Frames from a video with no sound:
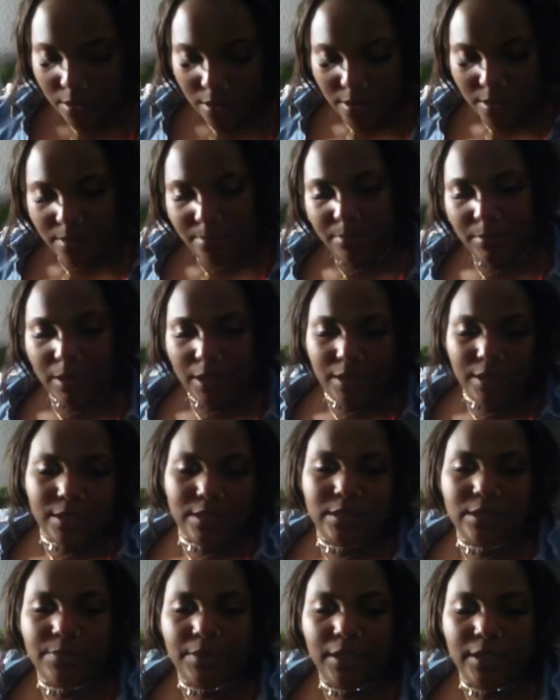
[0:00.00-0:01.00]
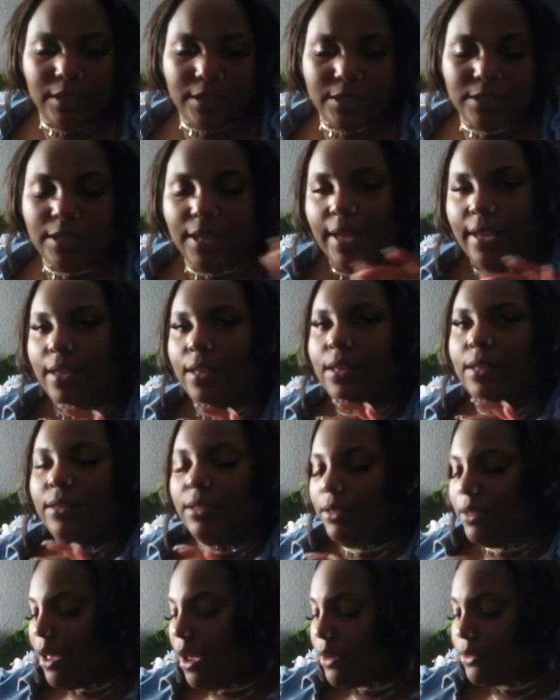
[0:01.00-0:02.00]
Um, and this is what it looks like.
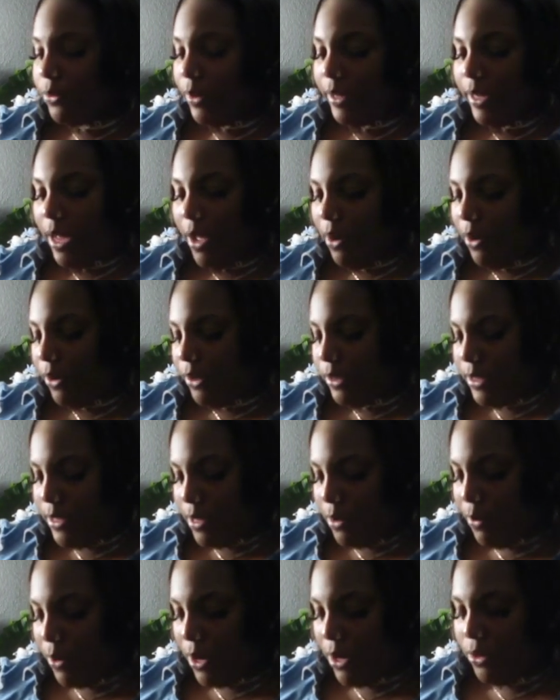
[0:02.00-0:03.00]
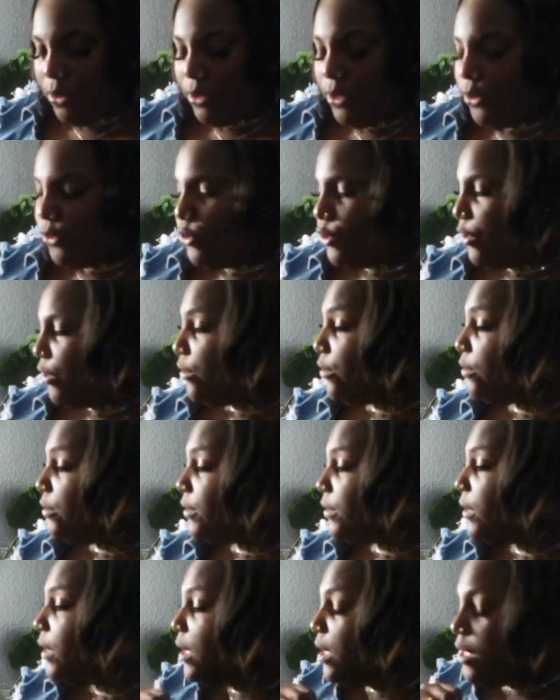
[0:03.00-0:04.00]
The dogs right now are still working on their chews.
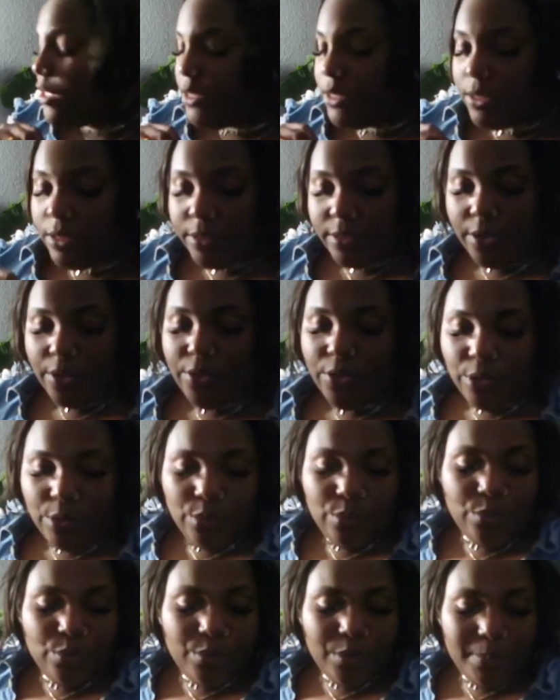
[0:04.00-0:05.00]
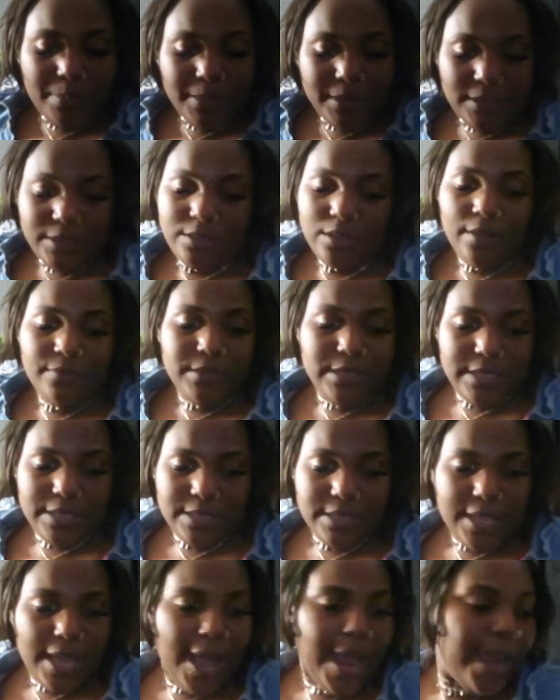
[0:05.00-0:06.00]
So we'll put this off to
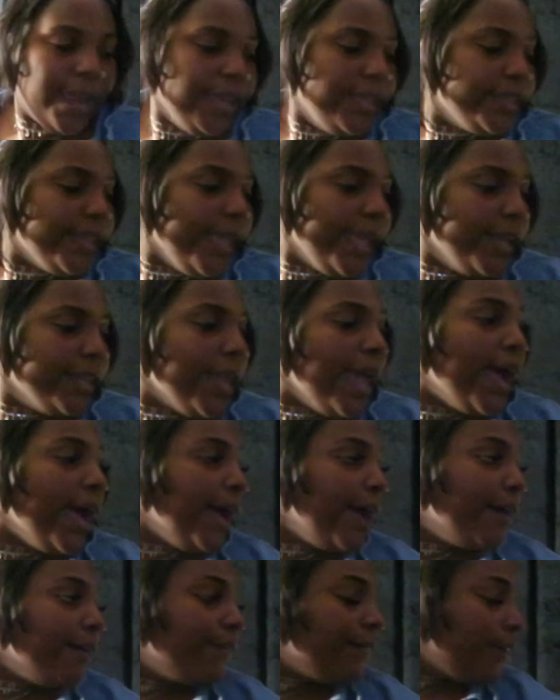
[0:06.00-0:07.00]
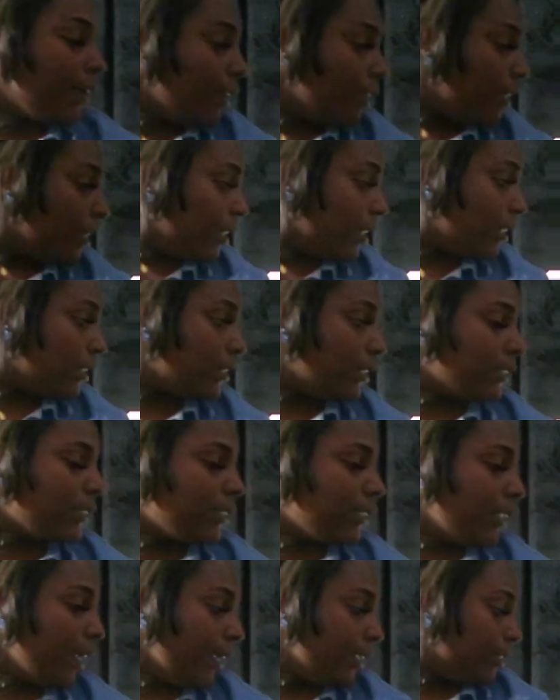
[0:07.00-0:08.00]
the side and they can have
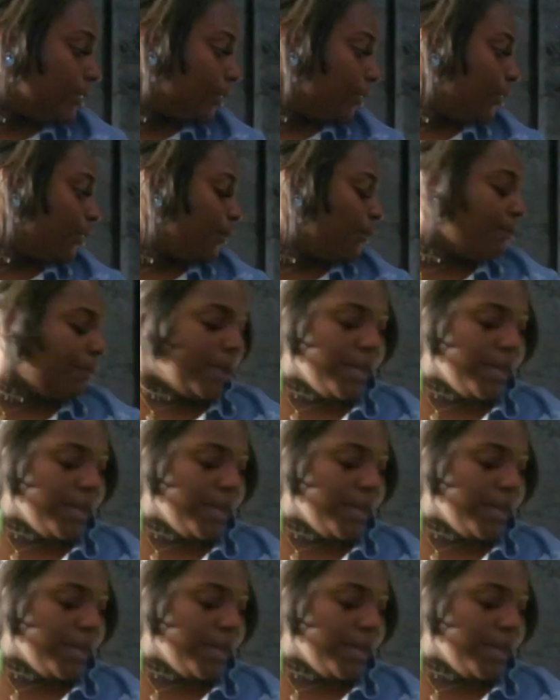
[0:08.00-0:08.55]
this later.